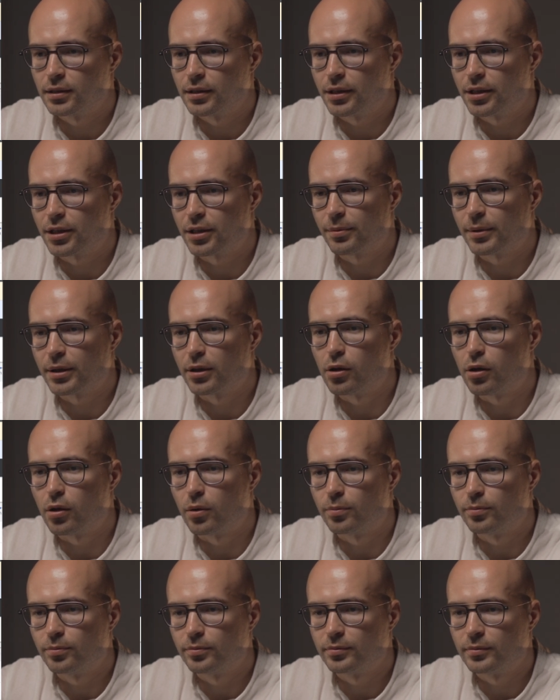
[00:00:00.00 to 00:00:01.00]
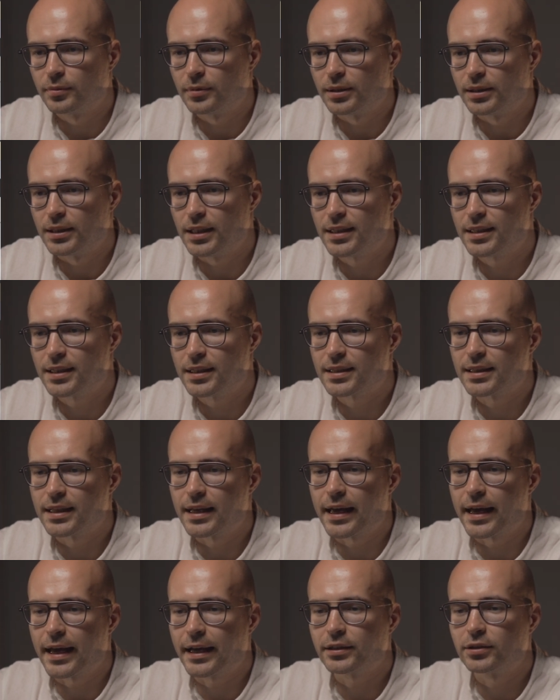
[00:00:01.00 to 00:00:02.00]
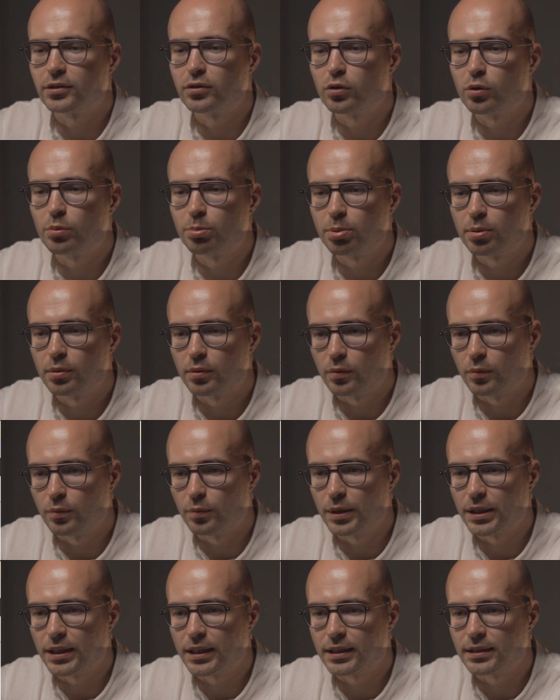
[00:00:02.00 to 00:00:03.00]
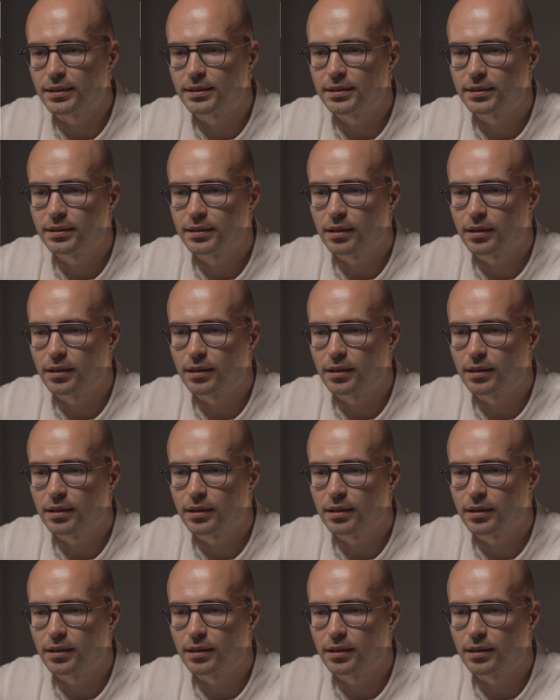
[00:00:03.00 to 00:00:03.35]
Here we go. This is the ad group with